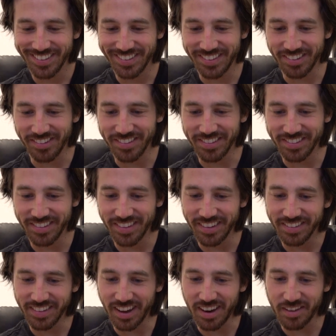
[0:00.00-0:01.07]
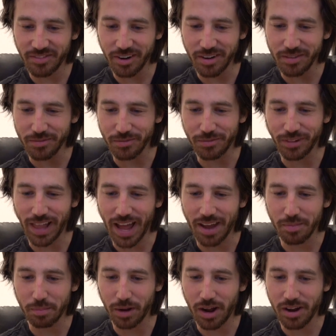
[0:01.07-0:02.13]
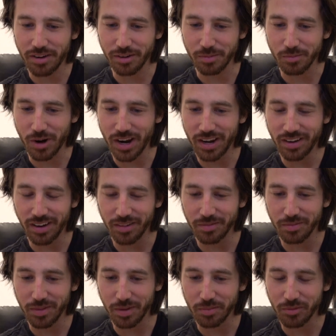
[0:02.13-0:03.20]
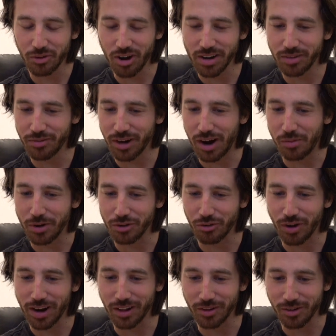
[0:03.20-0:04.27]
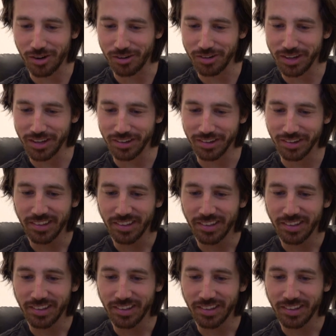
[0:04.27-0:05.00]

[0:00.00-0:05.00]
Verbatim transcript: So it's it's got a very flat bottom, right? I've, I'm trying to figure out what trailer I'll need.